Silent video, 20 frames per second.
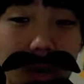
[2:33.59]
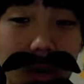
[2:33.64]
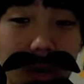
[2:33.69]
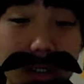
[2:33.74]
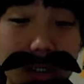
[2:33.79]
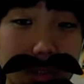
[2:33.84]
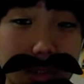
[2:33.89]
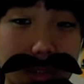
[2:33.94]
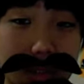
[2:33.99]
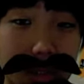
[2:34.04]

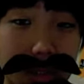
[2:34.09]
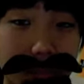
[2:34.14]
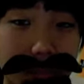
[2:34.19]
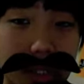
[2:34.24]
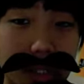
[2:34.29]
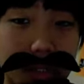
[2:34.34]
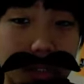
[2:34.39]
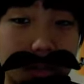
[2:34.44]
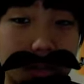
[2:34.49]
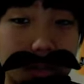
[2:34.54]
In this
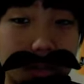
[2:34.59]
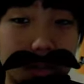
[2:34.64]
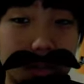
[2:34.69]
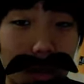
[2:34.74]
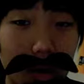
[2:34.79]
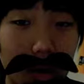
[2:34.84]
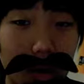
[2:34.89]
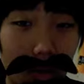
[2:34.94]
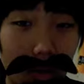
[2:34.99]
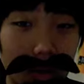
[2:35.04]
competence,
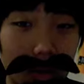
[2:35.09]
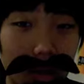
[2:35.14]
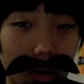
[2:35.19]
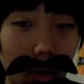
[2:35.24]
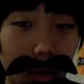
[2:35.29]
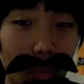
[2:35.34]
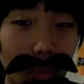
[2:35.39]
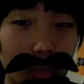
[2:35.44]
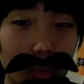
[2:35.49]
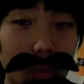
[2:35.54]
only the
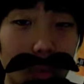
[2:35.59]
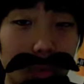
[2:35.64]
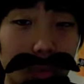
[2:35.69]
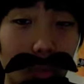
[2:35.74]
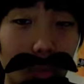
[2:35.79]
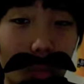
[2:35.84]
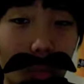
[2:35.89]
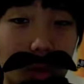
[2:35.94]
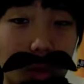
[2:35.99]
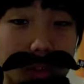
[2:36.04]
only
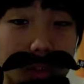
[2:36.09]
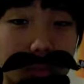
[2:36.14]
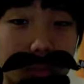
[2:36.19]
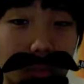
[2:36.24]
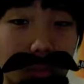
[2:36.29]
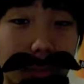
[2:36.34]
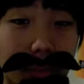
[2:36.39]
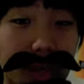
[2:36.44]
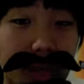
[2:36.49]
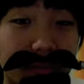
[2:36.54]
ones
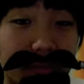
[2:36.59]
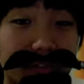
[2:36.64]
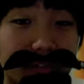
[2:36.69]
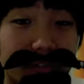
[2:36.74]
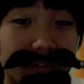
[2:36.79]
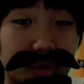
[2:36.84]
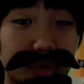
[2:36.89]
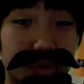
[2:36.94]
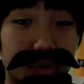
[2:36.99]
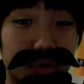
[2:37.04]
with
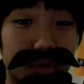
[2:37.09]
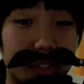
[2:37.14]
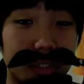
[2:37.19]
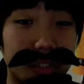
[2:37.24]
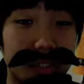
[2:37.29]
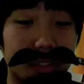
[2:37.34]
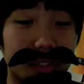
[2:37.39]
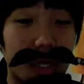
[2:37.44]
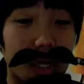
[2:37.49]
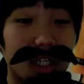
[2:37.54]
beneficial
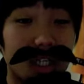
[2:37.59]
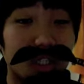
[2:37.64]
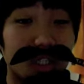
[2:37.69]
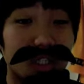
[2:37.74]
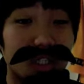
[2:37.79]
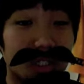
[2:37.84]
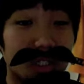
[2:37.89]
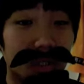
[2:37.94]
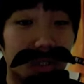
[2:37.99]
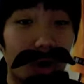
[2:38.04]
traits, such
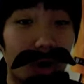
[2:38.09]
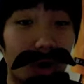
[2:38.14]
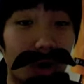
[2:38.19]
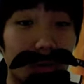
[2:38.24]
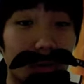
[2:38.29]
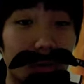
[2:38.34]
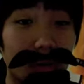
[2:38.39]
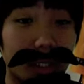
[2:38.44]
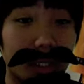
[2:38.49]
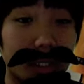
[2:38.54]
as longer
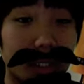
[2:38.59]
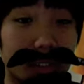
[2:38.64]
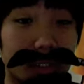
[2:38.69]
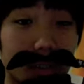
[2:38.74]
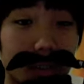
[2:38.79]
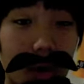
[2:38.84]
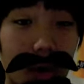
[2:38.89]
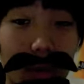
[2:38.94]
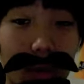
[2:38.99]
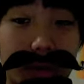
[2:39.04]
beaks
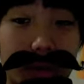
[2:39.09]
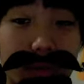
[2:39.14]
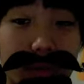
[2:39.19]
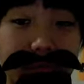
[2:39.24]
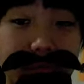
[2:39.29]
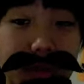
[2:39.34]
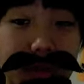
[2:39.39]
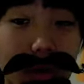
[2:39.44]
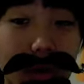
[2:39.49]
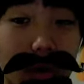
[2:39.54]
or
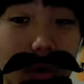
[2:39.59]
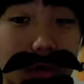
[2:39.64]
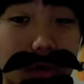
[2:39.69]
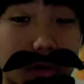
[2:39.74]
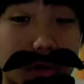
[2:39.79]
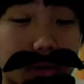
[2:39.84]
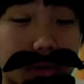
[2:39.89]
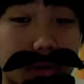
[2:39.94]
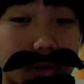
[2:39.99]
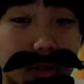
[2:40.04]
different
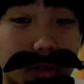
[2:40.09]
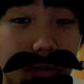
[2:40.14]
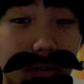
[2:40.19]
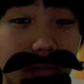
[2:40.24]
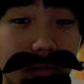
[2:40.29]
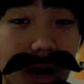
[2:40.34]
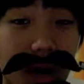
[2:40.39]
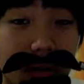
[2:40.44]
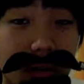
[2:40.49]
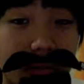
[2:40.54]
colors, will
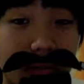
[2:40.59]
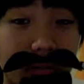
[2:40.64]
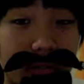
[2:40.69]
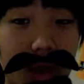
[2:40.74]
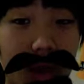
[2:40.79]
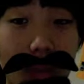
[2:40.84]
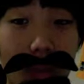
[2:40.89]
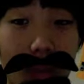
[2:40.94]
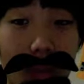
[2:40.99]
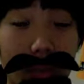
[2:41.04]
survive
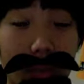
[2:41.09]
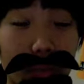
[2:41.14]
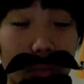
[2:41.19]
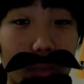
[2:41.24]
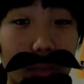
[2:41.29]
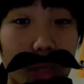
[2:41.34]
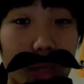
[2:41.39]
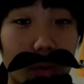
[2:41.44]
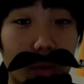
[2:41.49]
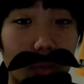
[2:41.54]
while the
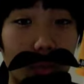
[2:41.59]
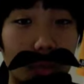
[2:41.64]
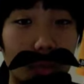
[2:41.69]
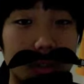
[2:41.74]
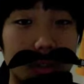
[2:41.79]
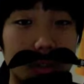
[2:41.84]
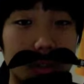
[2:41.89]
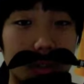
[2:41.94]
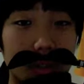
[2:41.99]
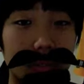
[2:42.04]
weaker
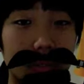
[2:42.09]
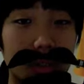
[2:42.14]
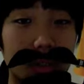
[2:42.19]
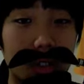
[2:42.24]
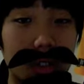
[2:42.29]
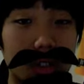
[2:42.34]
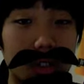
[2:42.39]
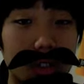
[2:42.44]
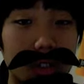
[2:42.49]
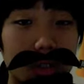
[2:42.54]
ones
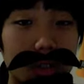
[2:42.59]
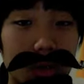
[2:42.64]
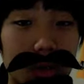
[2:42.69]
diminish.